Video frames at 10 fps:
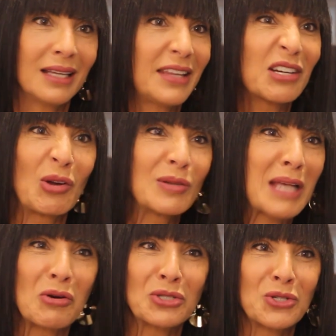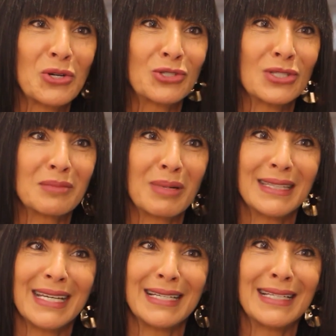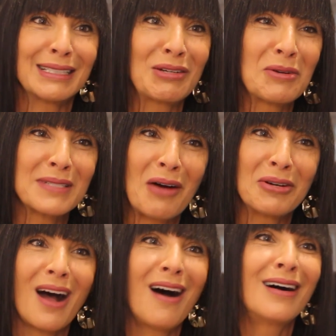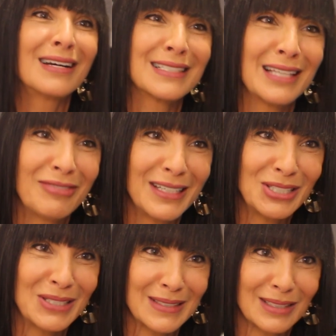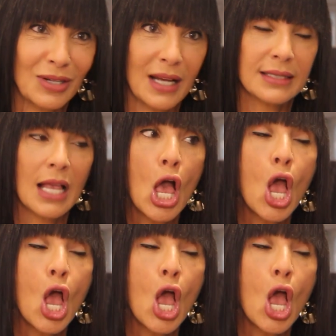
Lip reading: They close our churches, but they cannot close our hearts loving Jesus Christ.